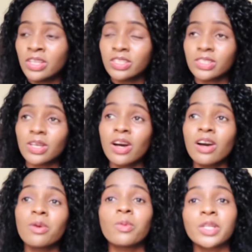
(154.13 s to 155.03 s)

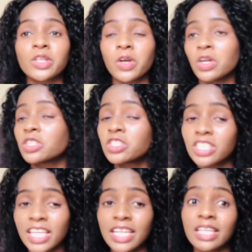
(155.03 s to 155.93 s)
So when you go to
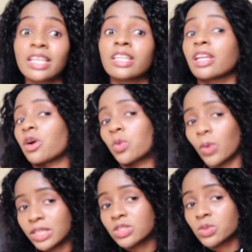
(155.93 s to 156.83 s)
chicken in and now
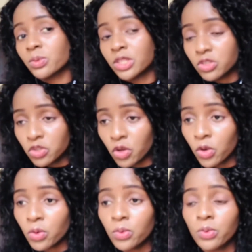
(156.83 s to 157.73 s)
want to
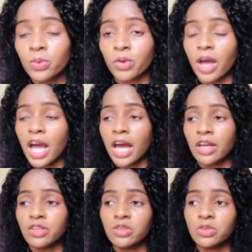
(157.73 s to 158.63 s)
withdraw,
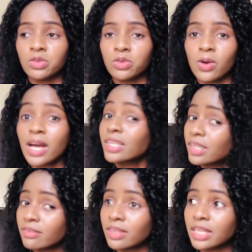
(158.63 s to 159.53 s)
you are
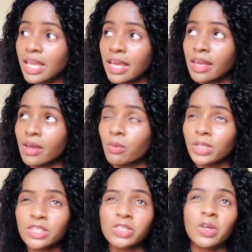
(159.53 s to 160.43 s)
given a,
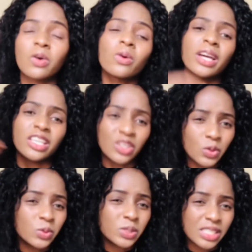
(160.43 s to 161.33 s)
what do you call, a
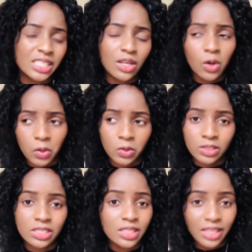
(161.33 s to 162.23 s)
UD
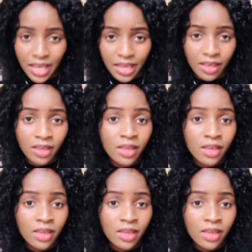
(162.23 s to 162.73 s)
code there.